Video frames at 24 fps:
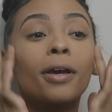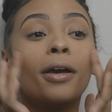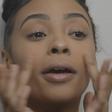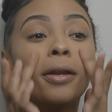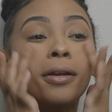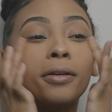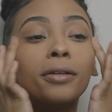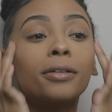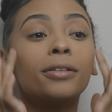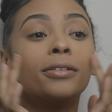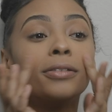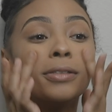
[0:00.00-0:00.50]

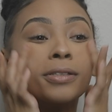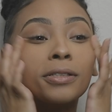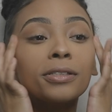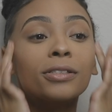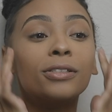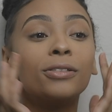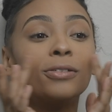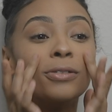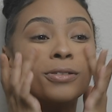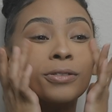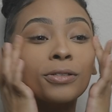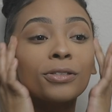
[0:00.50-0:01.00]
And
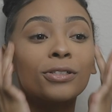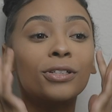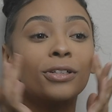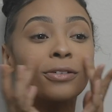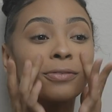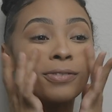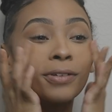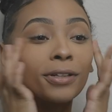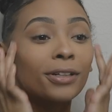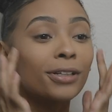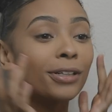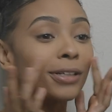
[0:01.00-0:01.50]
just use your
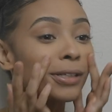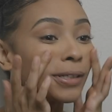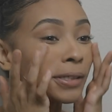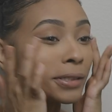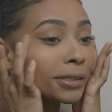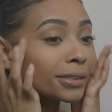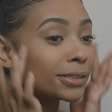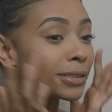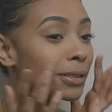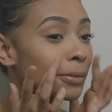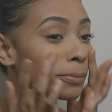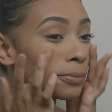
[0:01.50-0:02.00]

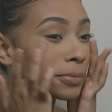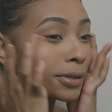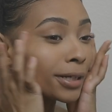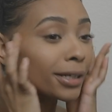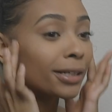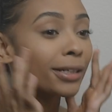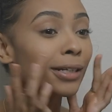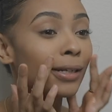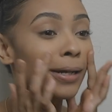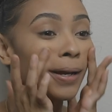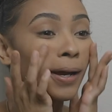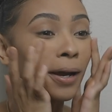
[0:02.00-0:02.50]
fingers and
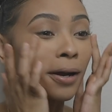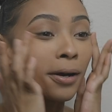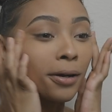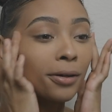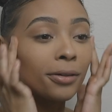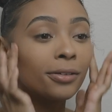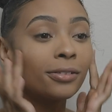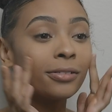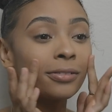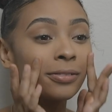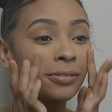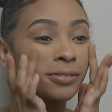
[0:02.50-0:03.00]
blend it
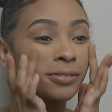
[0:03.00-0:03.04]
out.